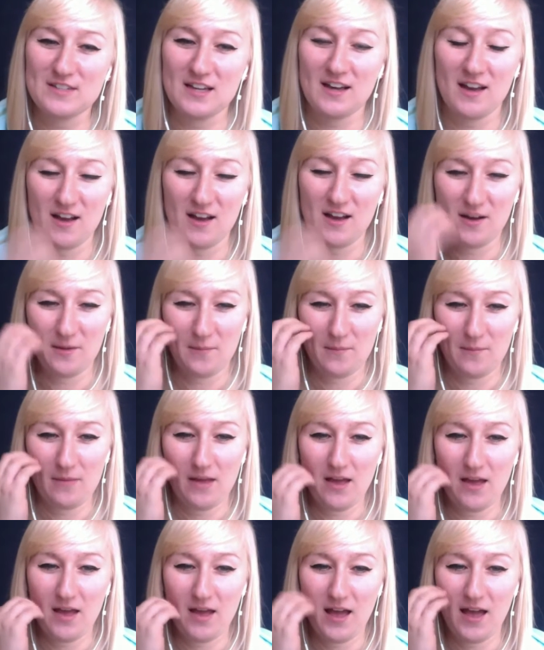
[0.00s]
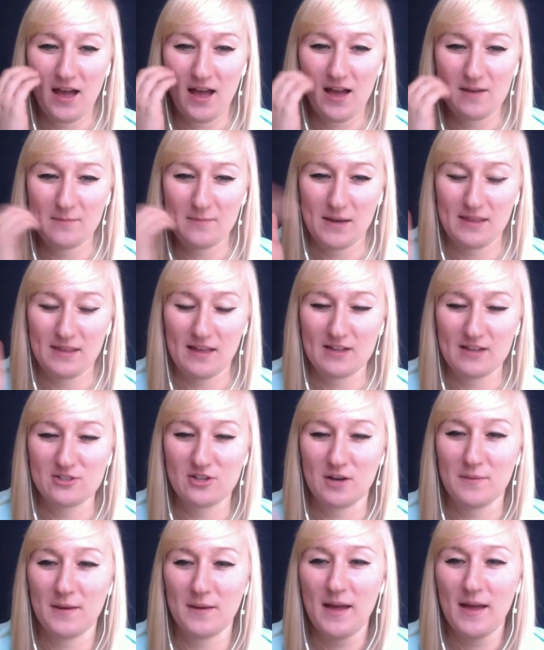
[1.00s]
at my last
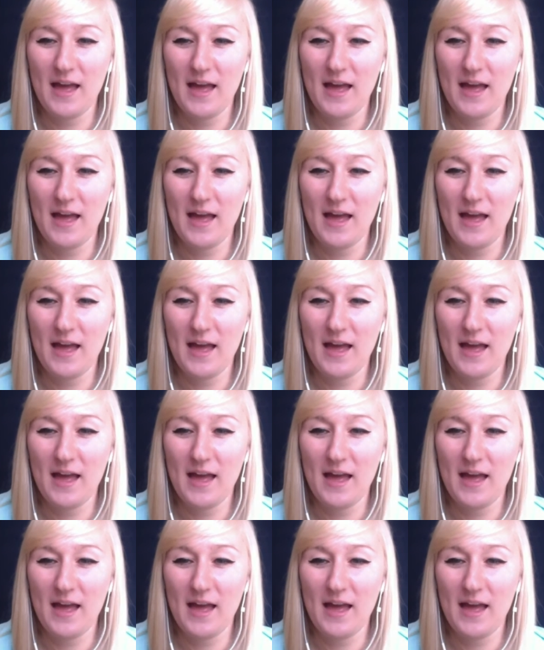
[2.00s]
job,